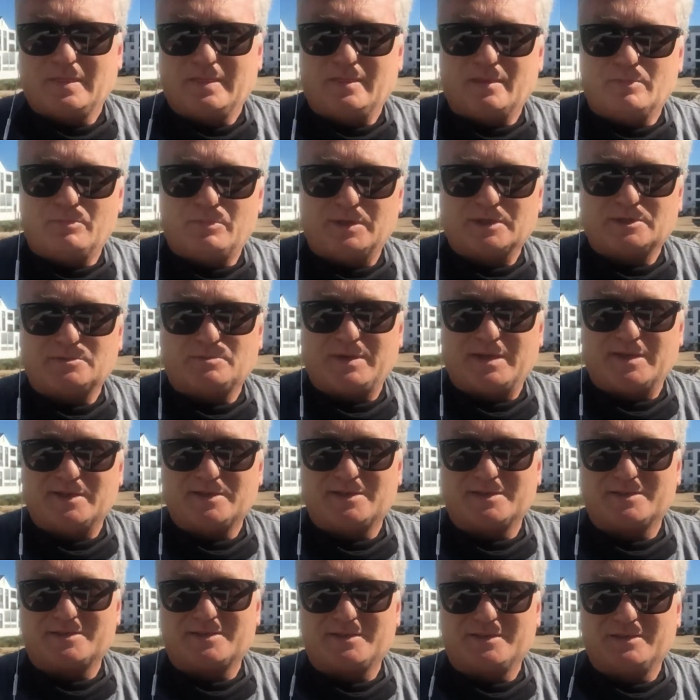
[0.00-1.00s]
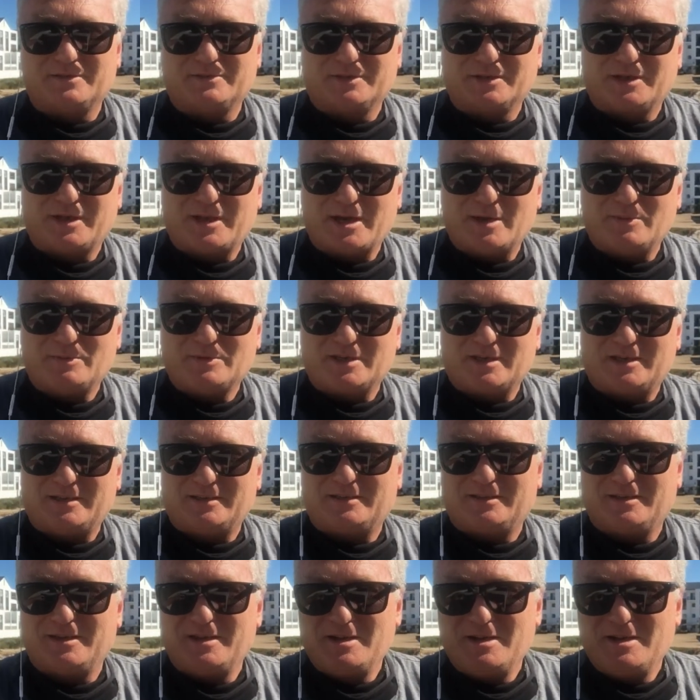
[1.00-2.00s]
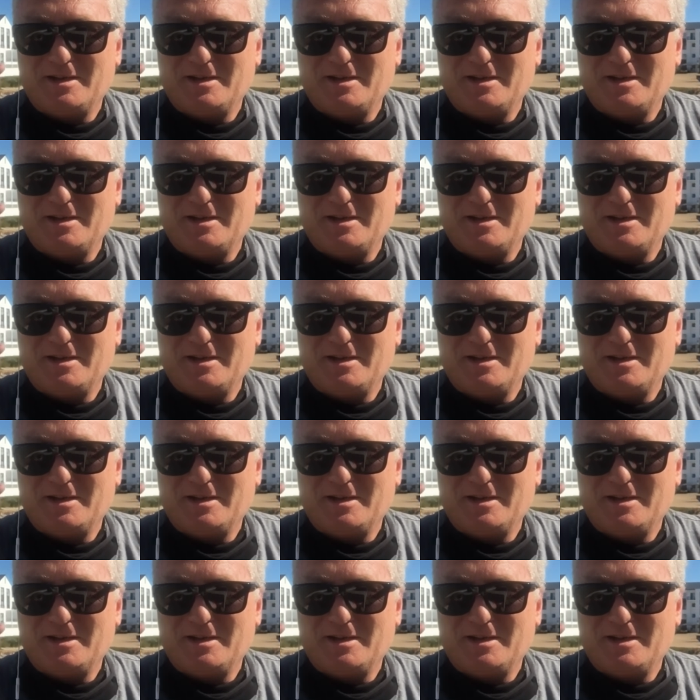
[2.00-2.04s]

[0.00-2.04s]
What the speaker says: the best places to live in Cape Town.